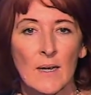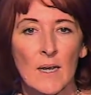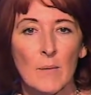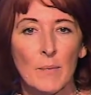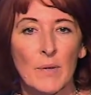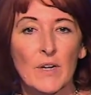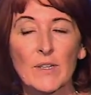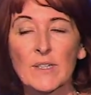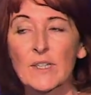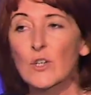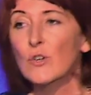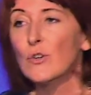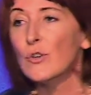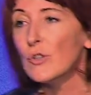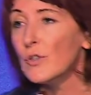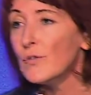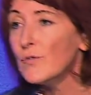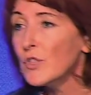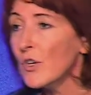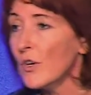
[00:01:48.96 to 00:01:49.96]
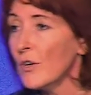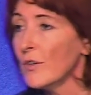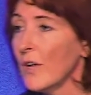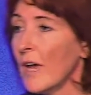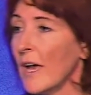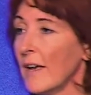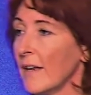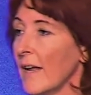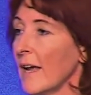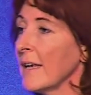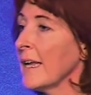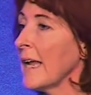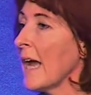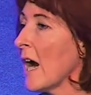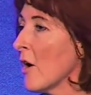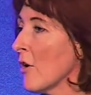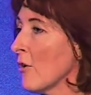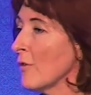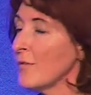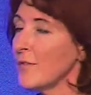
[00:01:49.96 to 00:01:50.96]
Because it could have done at any
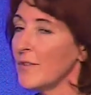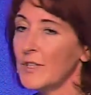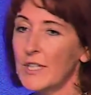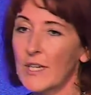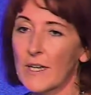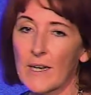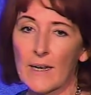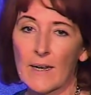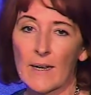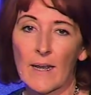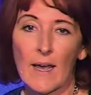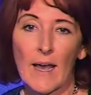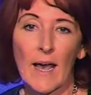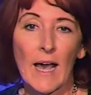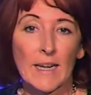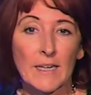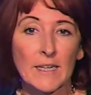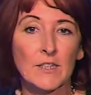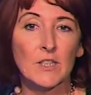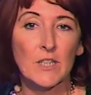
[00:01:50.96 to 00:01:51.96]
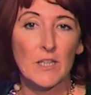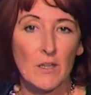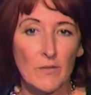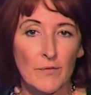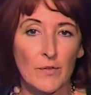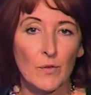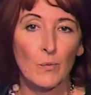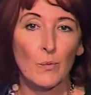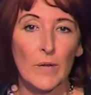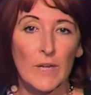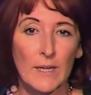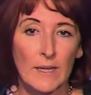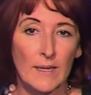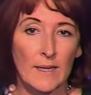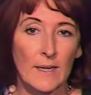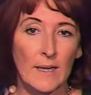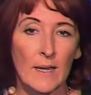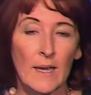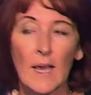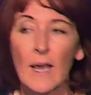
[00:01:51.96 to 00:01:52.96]
hour of the day, any day of the week,
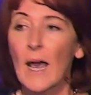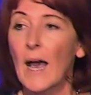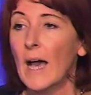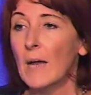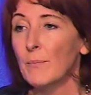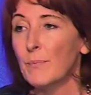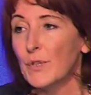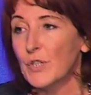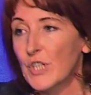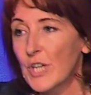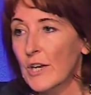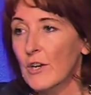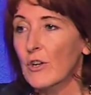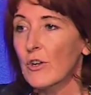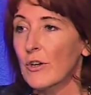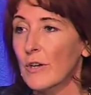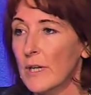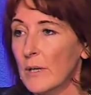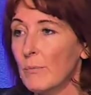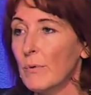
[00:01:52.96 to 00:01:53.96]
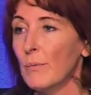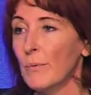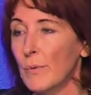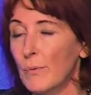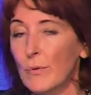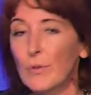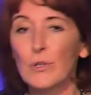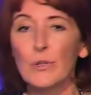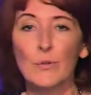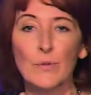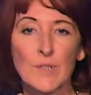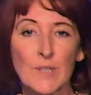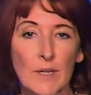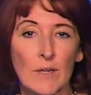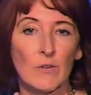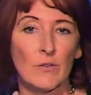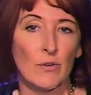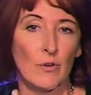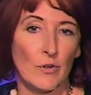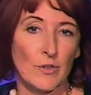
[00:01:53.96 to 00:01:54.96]
and particularly when we were
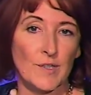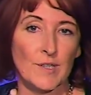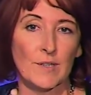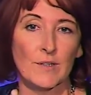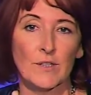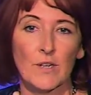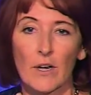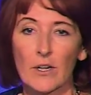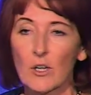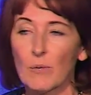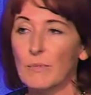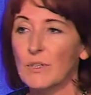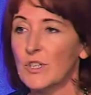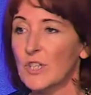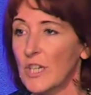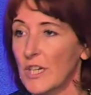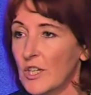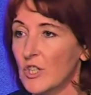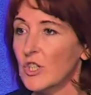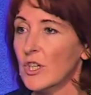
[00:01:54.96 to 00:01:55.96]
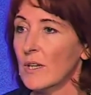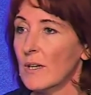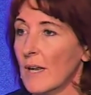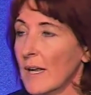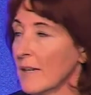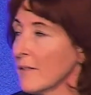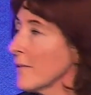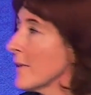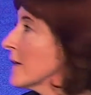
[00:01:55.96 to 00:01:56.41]
using nursing documentation like